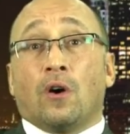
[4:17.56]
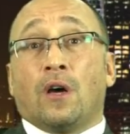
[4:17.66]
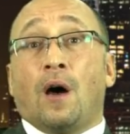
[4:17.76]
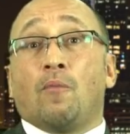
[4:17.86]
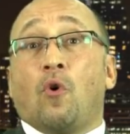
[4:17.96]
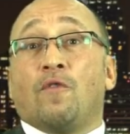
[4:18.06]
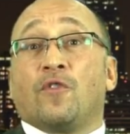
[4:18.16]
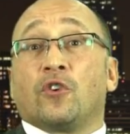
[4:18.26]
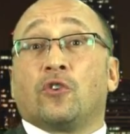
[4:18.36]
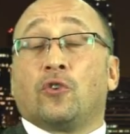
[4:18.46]
come
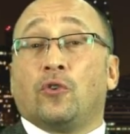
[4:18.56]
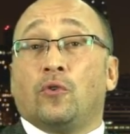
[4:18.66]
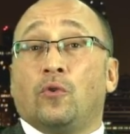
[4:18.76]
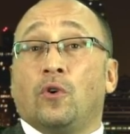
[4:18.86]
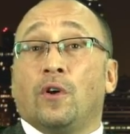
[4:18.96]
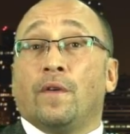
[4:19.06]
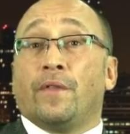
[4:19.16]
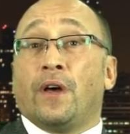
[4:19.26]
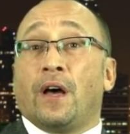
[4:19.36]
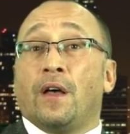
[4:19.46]
over to
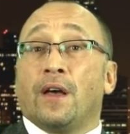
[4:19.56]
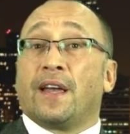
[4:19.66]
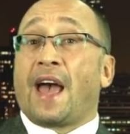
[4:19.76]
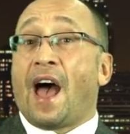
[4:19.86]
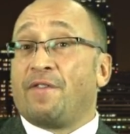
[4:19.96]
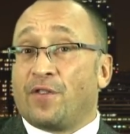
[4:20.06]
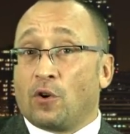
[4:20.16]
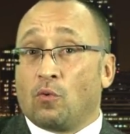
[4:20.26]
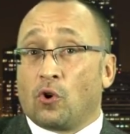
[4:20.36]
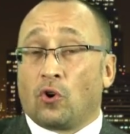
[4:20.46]
the
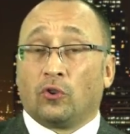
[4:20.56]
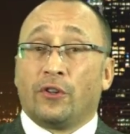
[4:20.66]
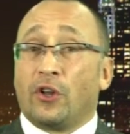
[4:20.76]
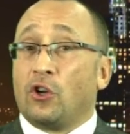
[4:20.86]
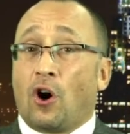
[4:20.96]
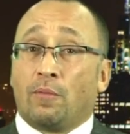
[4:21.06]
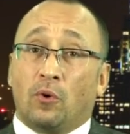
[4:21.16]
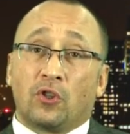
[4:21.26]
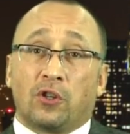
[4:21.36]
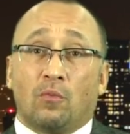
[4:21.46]
kafir world, the
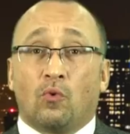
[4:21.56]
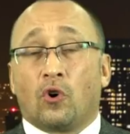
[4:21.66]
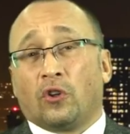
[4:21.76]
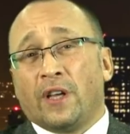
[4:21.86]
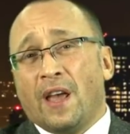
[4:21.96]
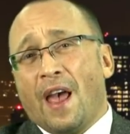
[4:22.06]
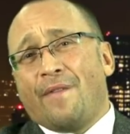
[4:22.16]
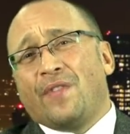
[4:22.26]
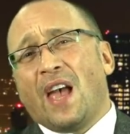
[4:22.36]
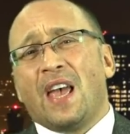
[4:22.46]
non-Muslim world,
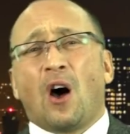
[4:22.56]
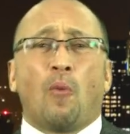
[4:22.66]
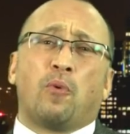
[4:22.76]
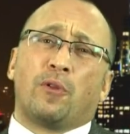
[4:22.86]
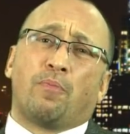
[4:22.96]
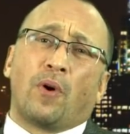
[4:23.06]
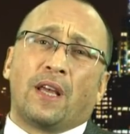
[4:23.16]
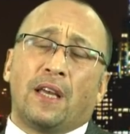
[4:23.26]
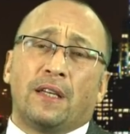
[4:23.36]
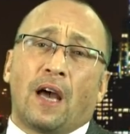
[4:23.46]
and they help with
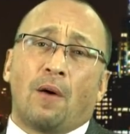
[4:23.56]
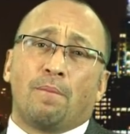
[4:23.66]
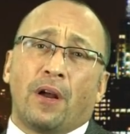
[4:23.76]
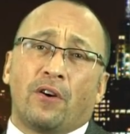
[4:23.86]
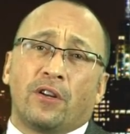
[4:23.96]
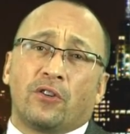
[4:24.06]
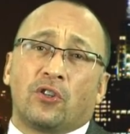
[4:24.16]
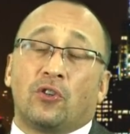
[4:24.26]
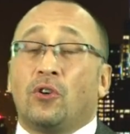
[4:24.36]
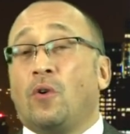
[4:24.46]
breaking down
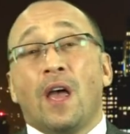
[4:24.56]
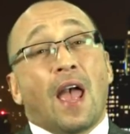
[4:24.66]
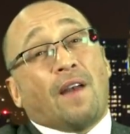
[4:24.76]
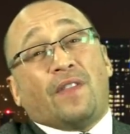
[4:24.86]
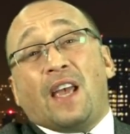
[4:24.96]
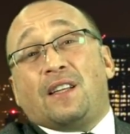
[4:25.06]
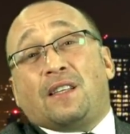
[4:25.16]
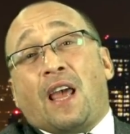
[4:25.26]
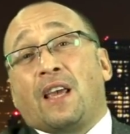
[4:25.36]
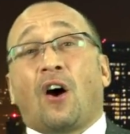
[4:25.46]
barriers too, and they
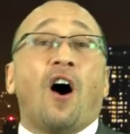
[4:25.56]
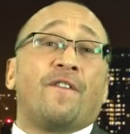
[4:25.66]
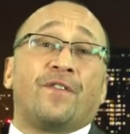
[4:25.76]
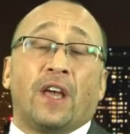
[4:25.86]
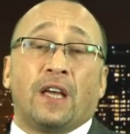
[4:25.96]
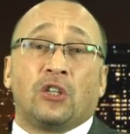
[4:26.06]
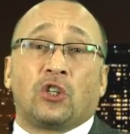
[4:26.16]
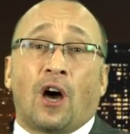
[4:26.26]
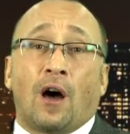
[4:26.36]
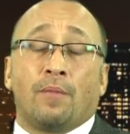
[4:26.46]
take off the
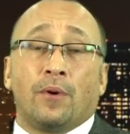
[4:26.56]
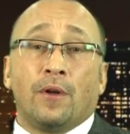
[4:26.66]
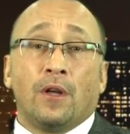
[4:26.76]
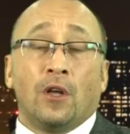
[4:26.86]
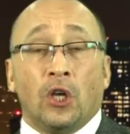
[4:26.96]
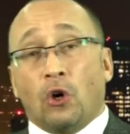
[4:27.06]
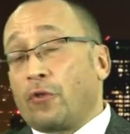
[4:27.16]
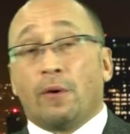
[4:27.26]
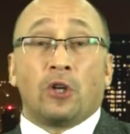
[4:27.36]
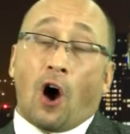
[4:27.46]
hijab? You know,
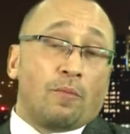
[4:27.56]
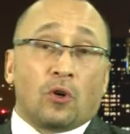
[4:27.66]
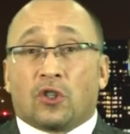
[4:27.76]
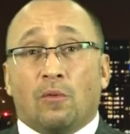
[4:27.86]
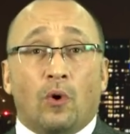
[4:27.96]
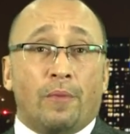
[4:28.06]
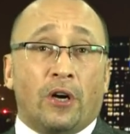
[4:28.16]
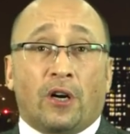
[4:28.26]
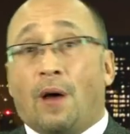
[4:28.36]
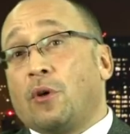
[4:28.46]
the non-Muslim women
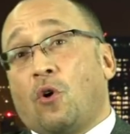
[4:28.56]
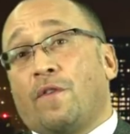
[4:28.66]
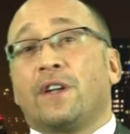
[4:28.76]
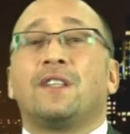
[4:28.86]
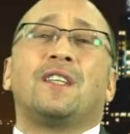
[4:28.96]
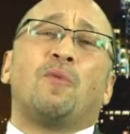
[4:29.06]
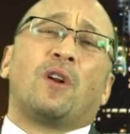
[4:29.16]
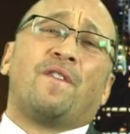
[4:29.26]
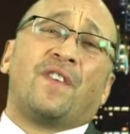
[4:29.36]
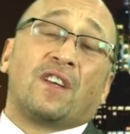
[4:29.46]
are coming over to see what
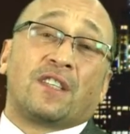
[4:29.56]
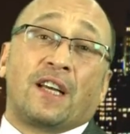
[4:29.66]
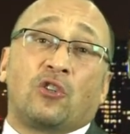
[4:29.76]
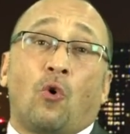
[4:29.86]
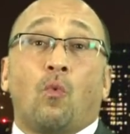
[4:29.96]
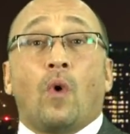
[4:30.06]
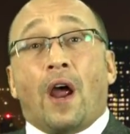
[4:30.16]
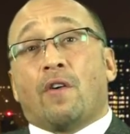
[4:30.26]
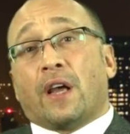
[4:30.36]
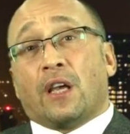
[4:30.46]
it feels like to
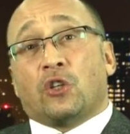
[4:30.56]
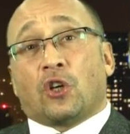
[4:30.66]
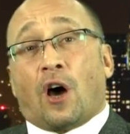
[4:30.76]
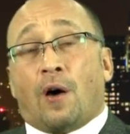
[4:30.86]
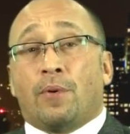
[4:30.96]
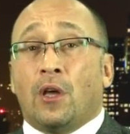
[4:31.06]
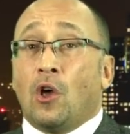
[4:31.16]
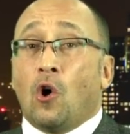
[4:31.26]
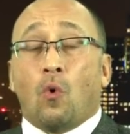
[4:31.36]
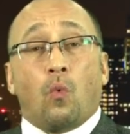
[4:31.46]
wear a hijab.
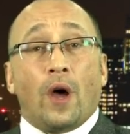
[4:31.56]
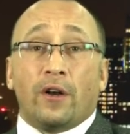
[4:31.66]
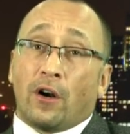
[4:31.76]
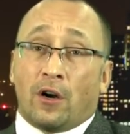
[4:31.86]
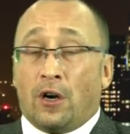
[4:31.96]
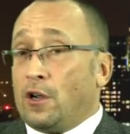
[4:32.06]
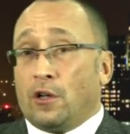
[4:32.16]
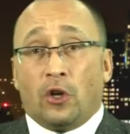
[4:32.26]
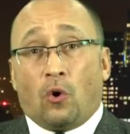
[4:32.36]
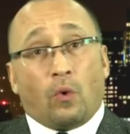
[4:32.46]
When
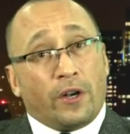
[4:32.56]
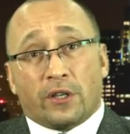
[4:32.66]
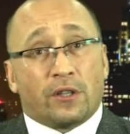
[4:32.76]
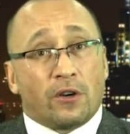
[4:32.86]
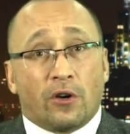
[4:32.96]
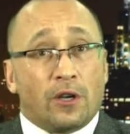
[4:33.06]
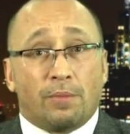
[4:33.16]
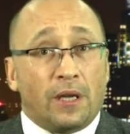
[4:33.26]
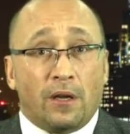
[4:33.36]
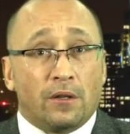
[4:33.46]
is there going to
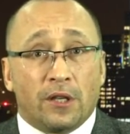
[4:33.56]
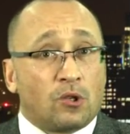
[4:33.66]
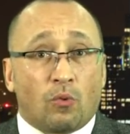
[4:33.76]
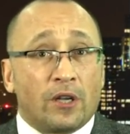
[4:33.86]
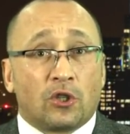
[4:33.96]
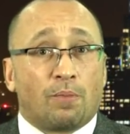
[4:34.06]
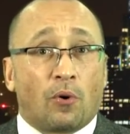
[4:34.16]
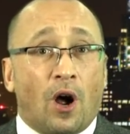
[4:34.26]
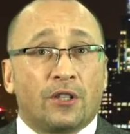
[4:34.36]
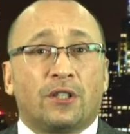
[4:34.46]
be this
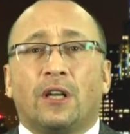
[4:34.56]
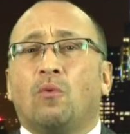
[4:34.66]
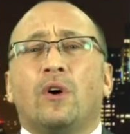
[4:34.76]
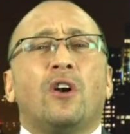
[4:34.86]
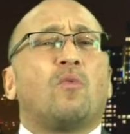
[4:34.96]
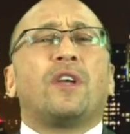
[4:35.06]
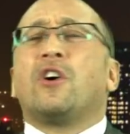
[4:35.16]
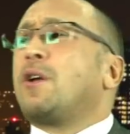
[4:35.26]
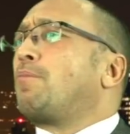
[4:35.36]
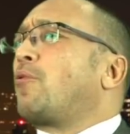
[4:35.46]
reciprocity? When are we
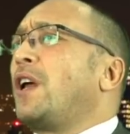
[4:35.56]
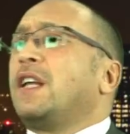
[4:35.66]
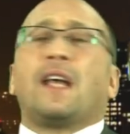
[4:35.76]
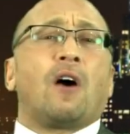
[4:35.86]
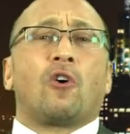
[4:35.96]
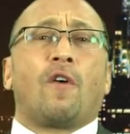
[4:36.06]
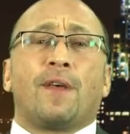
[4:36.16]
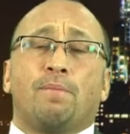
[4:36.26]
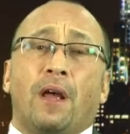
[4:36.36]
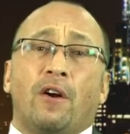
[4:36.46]
going to break down all
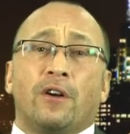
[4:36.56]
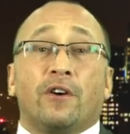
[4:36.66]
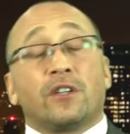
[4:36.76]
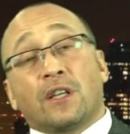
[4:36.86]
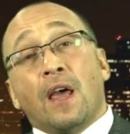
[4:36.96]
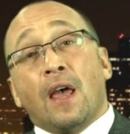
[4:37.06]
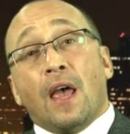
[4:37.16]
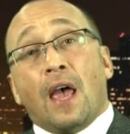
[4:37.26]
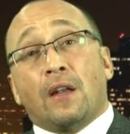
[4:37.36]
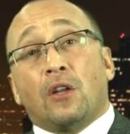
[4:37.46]
the barriers
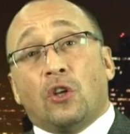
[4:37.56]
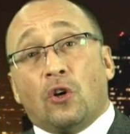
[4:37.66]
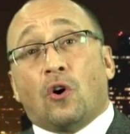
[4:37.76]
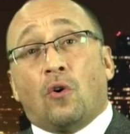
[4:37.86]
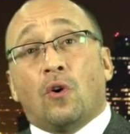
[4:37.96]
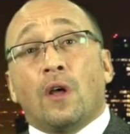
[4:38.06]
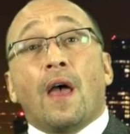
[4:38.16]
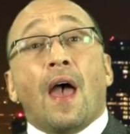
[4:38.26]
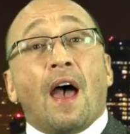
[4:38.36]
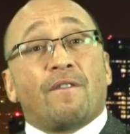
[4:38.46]
and, you know,
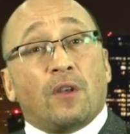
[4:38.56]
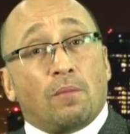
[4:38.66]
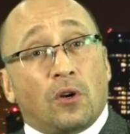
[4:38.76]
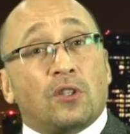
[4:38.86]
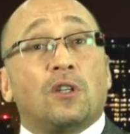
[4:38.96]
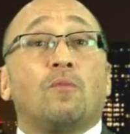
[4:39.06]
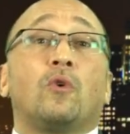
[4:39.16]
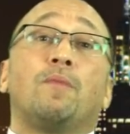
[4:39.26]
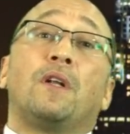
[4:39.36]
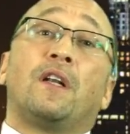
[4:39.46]
have the Muslim
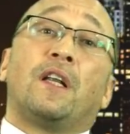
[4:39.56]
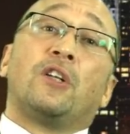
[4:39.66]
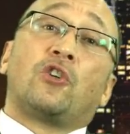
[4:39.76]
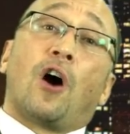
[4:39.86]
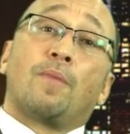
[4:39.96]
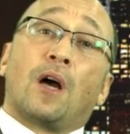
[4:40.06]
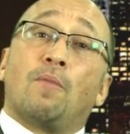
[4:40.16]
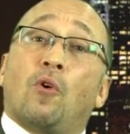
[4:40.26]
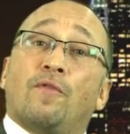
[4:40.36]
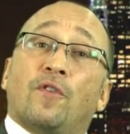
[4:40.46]
women in hijab
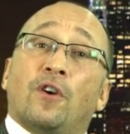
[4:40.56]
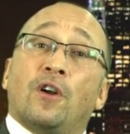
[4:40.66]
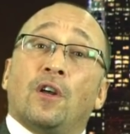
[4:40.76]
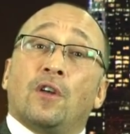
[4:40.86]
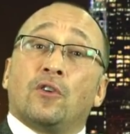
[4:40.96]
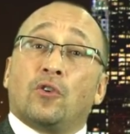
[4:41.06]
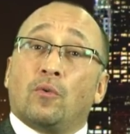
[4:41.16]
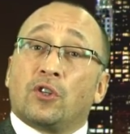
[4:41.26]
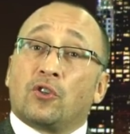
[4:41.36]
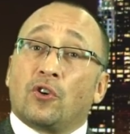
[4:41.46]
come over
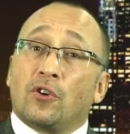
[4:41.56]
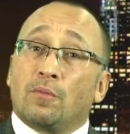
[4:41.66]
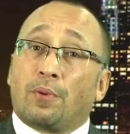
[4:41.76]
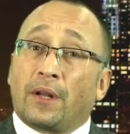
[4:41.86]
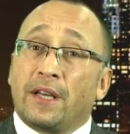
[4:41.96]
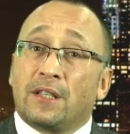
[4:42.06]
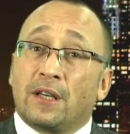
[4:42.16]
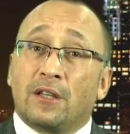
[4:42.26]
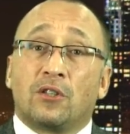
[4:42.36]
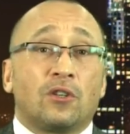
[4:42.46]
to a certain place
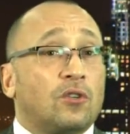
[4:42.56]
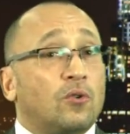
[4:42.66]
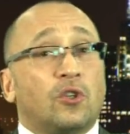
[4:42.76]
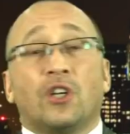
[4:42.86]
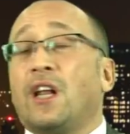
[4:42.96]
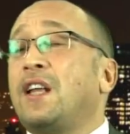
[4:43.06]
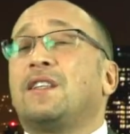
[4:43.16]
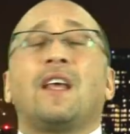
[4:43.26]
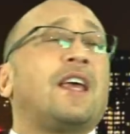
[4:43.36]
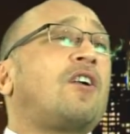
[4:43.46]
and institution
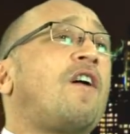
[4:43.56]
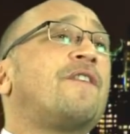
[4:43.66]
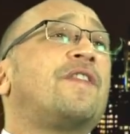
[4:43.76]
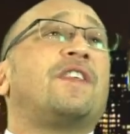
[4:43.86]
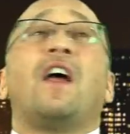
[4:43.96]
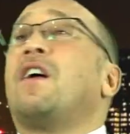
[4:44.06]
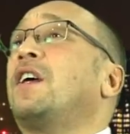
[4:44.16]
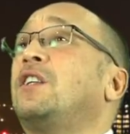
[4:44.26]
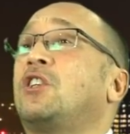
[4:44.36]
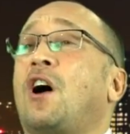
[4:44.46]
and take off their
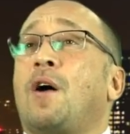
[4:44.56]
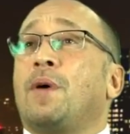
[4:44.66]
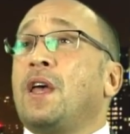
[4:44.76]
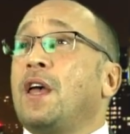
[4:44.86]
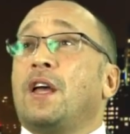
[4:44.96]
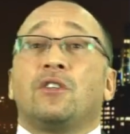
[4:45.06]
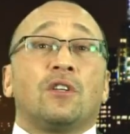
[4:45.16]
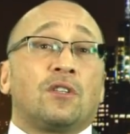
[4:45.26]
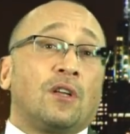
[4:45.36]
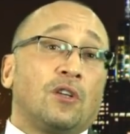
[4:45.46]
hijab and
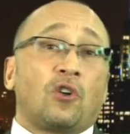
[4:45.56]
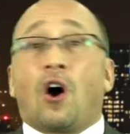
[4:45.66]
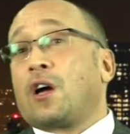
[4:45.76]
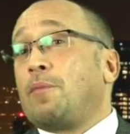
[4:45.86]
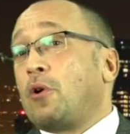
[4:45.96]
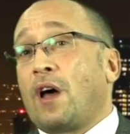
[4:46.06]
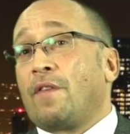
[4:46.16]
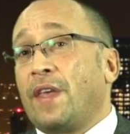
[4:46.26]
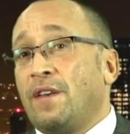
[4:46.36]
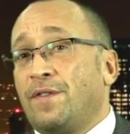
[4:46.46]
just talk about how
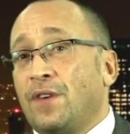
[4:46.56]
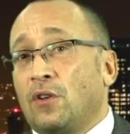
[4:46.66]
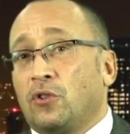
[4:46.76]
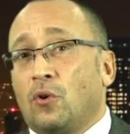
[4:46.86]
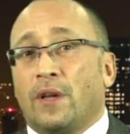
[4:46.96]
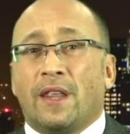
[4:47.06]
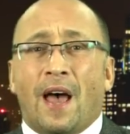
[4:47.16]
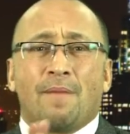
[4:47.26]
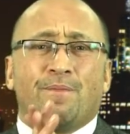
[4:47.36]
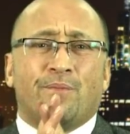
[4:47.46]
they feel doing
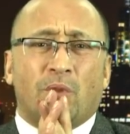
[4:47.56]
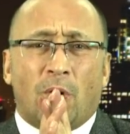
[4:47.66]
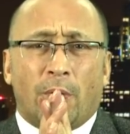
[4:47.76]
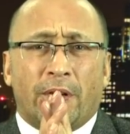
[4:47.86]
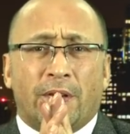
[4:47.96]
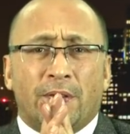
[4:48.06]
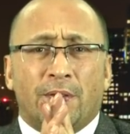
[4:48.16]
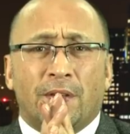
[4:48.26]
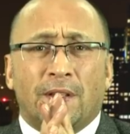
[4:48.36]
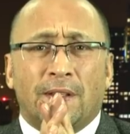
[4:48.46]
that? No, we couldn't
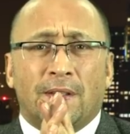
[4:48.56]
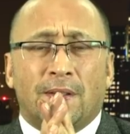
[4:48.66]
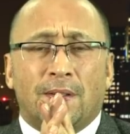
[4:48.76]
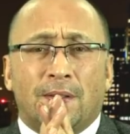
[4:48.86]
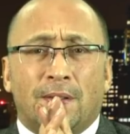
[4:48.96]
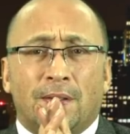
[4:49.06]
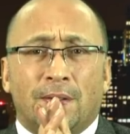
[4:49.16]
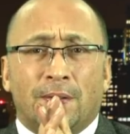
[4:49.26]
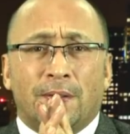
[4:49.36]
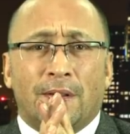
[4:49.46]
really
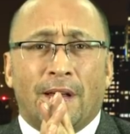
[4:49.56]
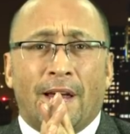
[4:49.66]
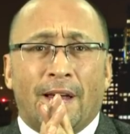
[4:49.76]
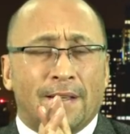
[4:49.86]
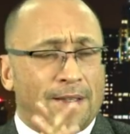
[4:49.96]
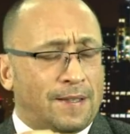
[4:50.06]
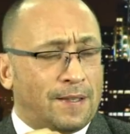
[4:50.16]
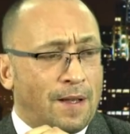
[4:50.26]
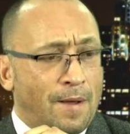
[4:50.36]
do that